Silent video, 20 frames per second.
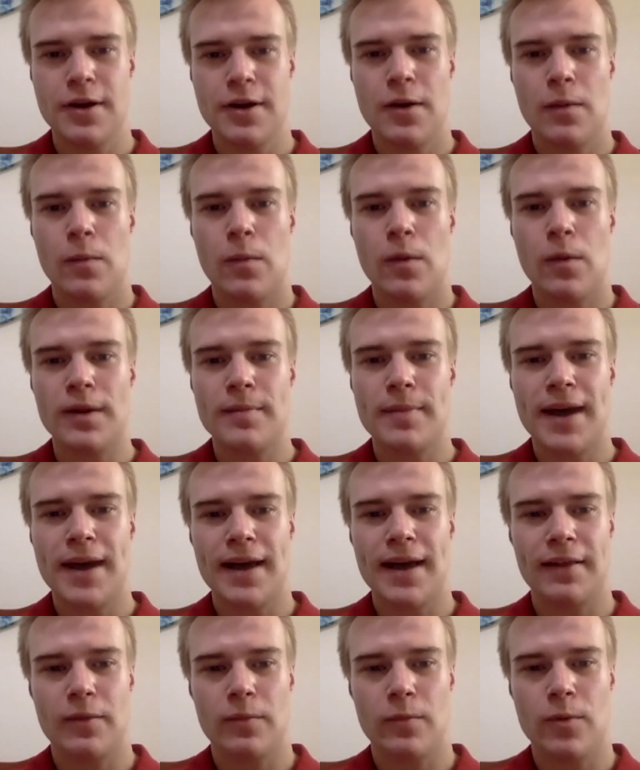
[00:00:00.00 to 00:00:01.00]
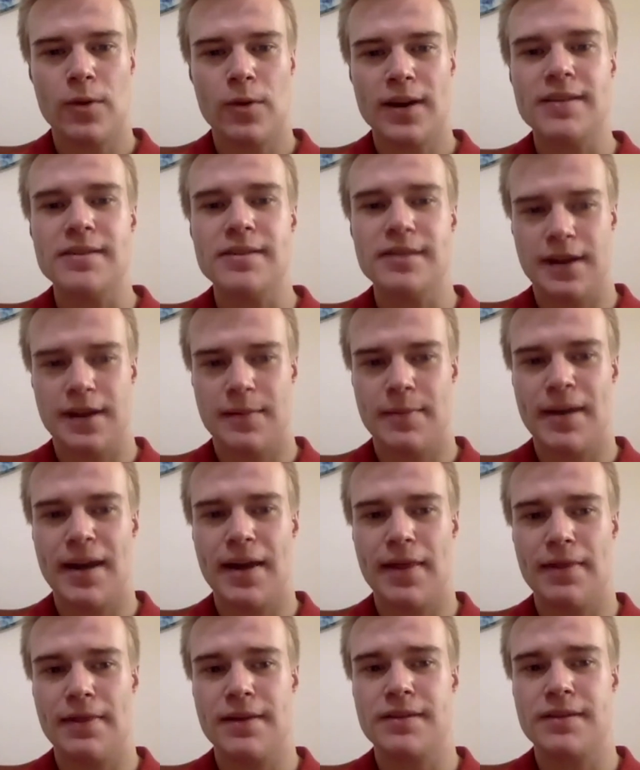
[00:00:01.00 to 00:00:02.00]
What is it
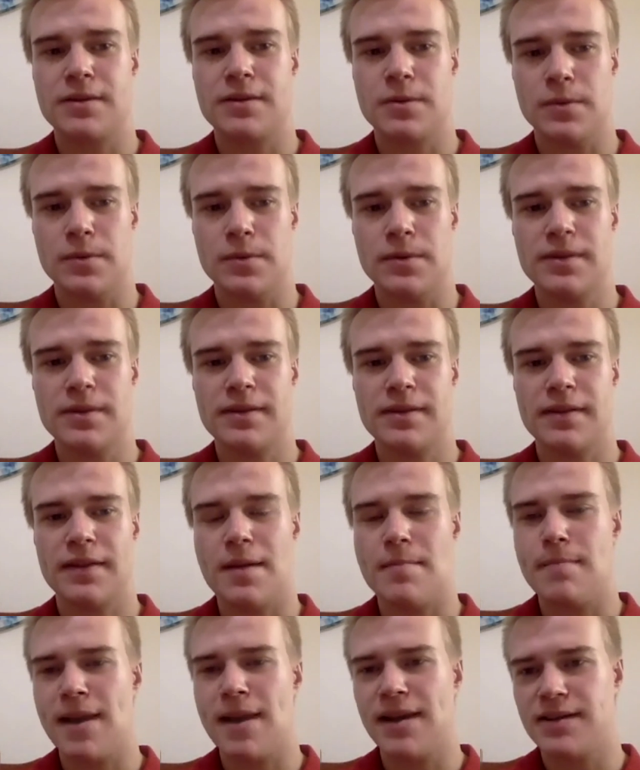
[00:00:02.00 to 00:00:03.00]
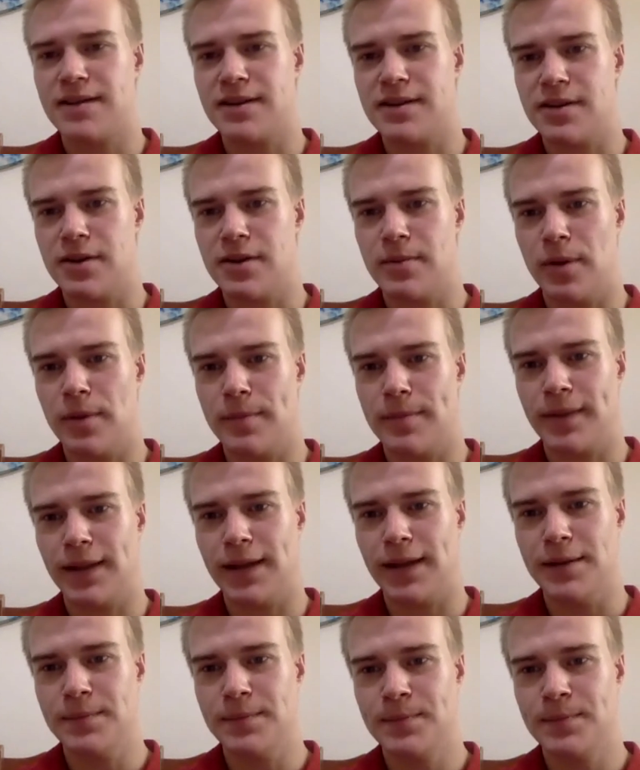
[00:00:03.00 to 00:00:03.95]
about this course that makes it so popular?